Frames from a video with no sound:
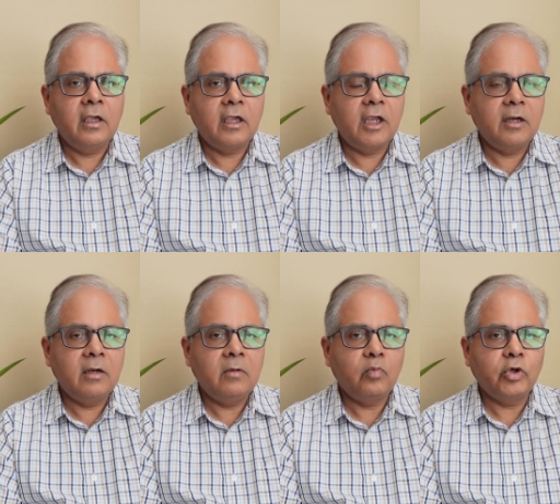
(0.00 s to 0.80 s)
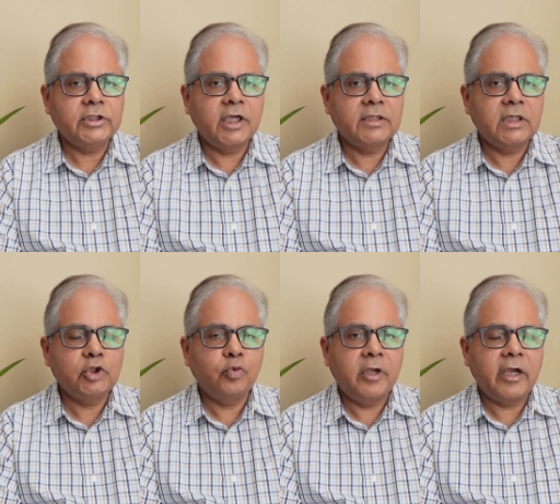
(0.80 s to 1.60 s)
In most cases
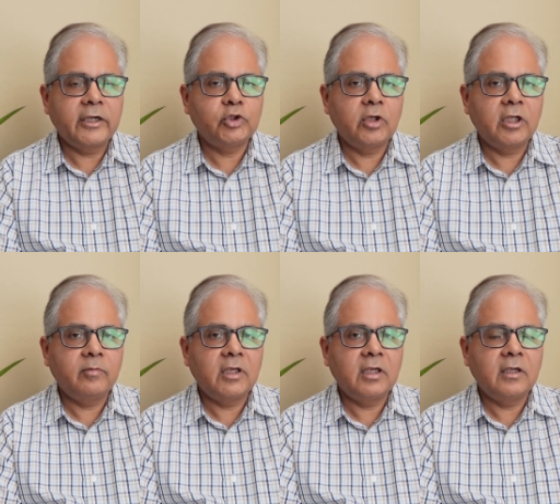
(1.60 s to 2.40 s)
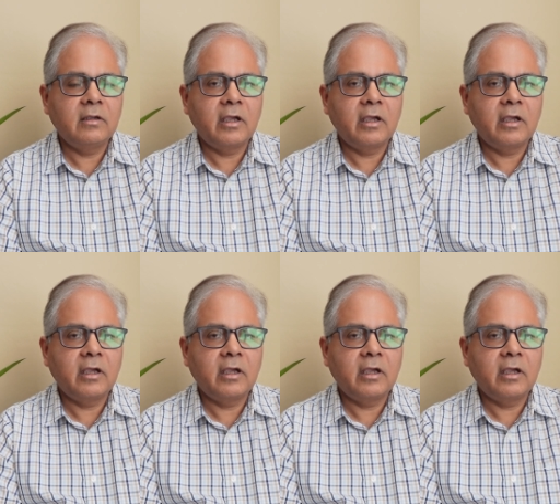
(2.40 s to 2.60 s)
you may actually be